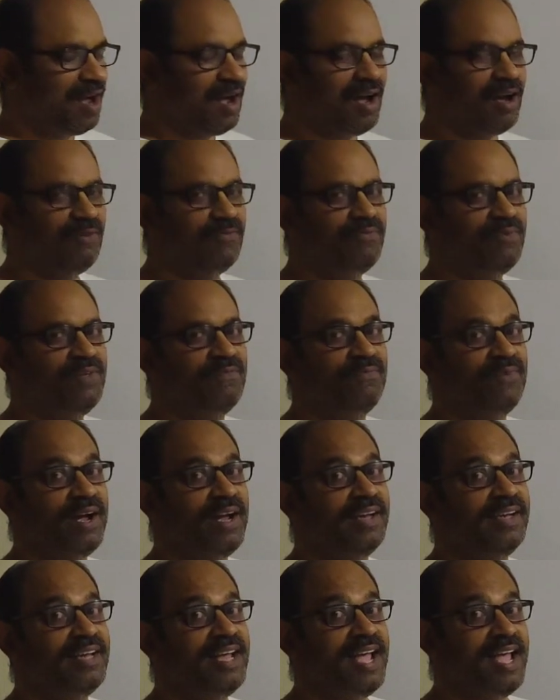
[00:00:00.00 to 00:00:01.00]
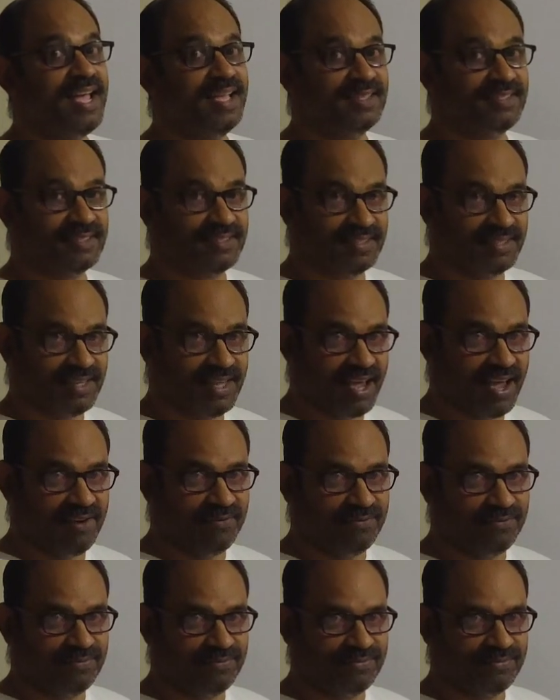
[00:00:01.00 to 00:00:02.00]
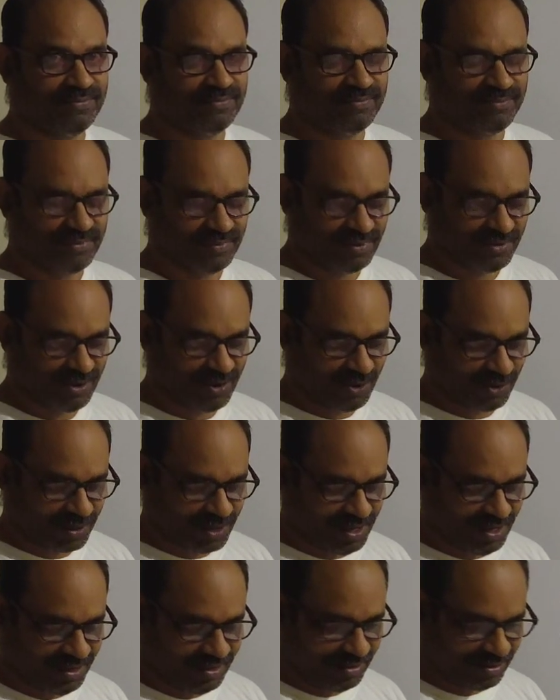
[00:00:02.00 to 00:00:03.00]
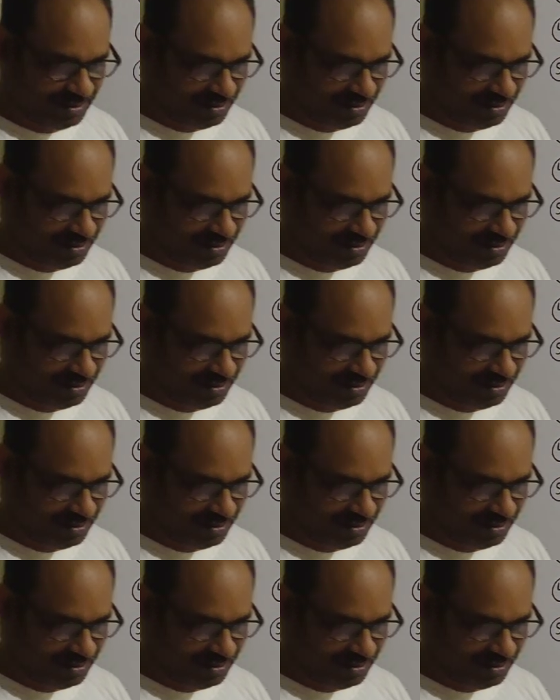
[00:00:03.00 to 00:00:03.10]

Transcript: how we find HCF. Okay?